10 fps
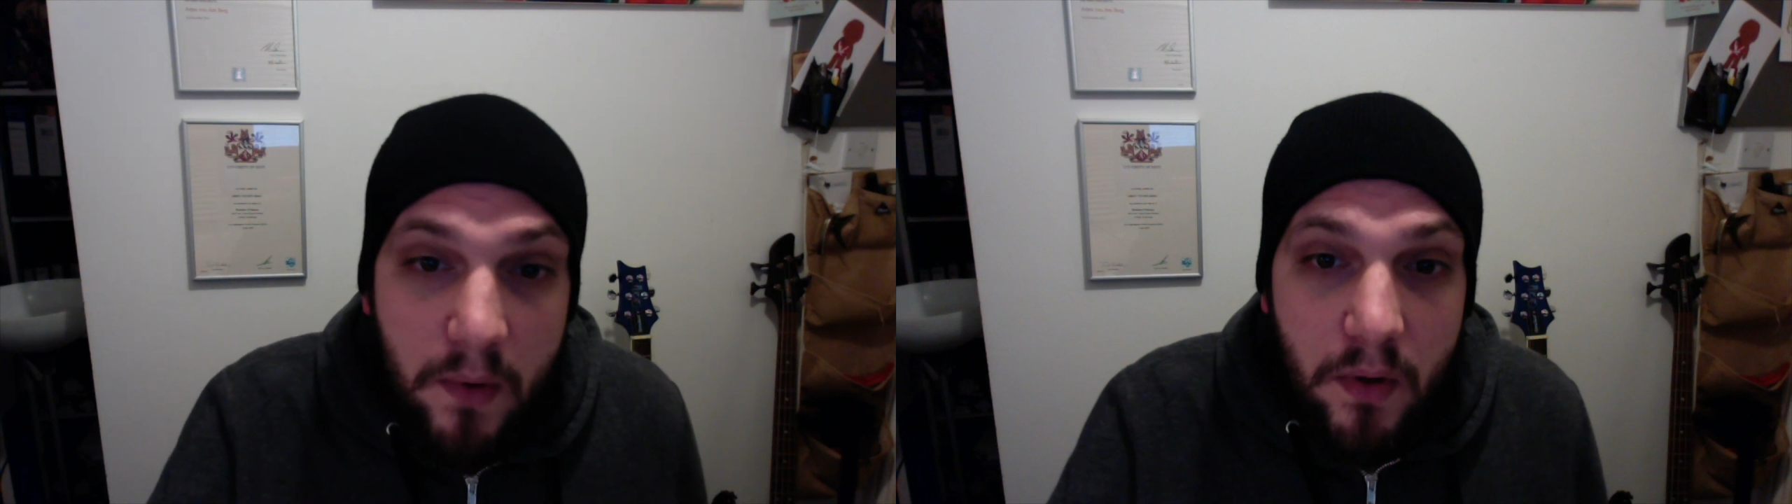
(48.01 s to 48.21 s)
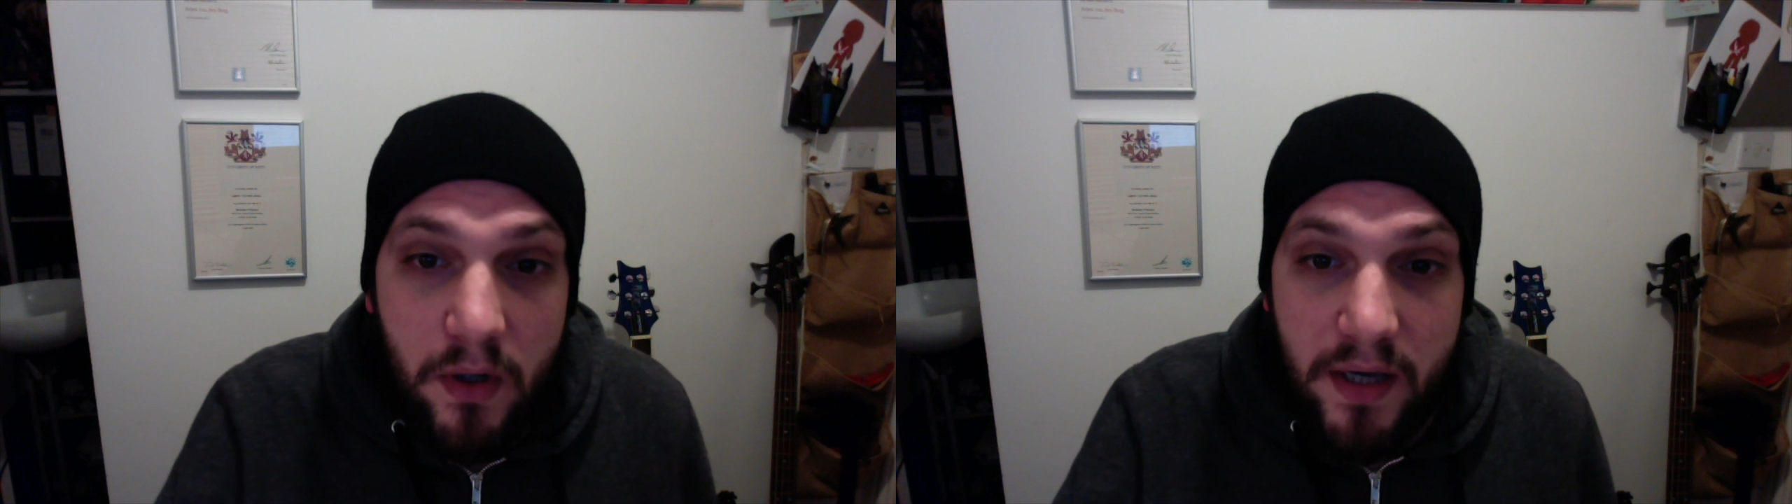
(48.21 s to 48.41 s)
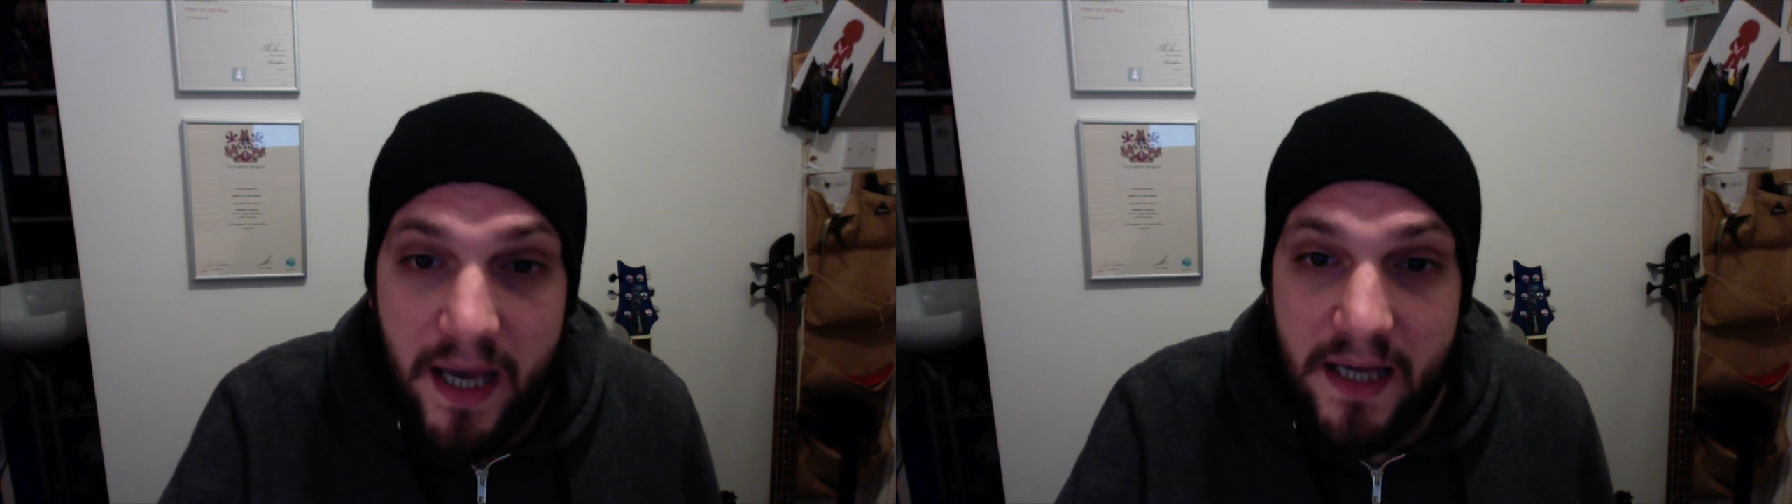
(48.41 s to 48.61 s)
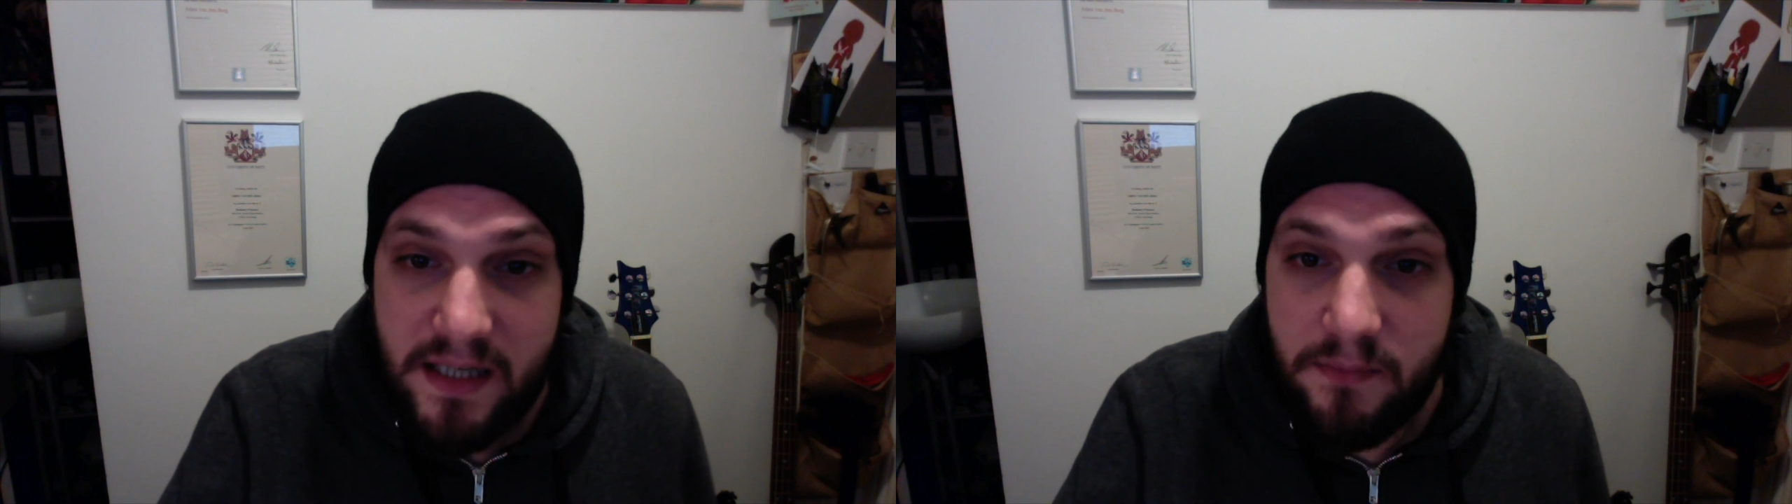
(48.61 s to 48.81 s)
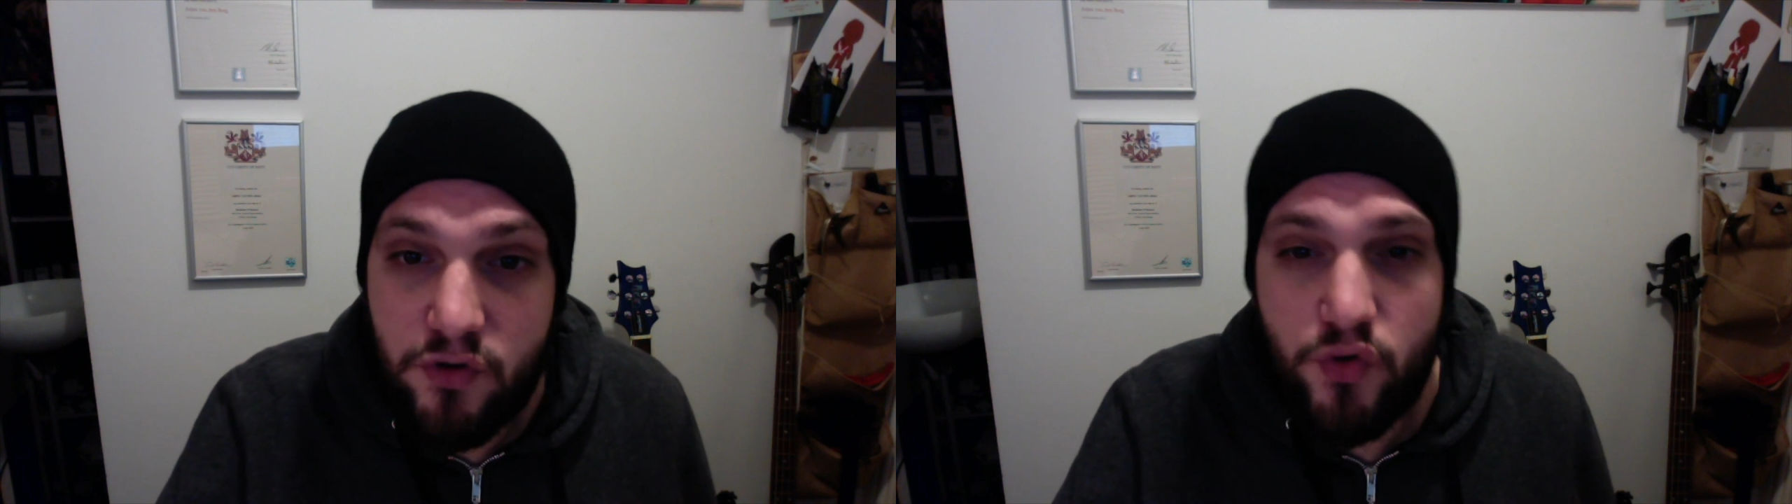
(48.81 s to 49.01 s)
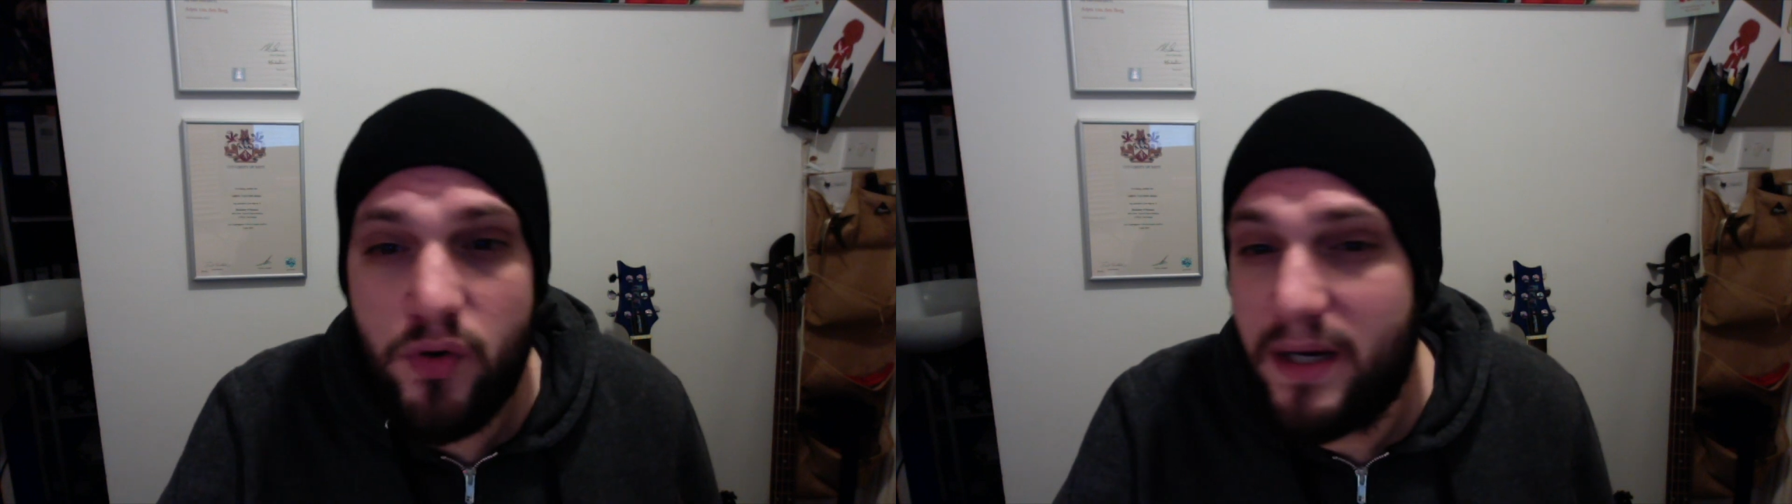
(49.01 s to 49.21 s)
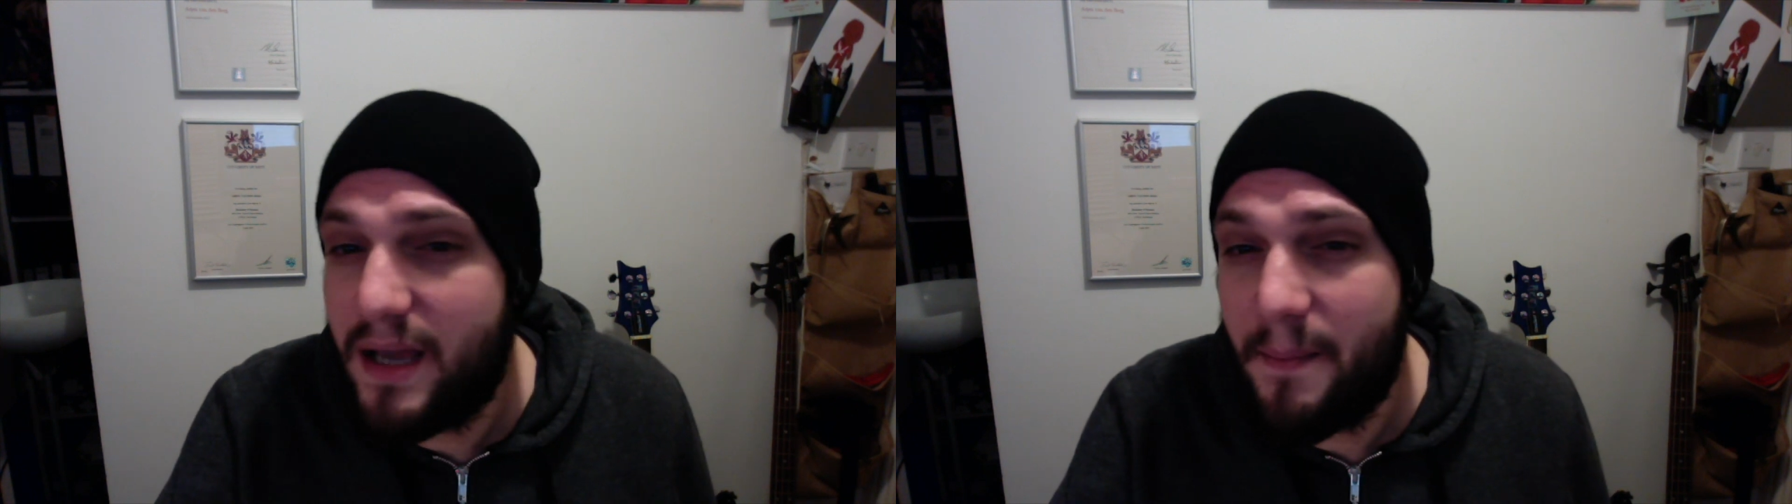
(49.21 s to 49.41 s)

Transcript: will look at some truly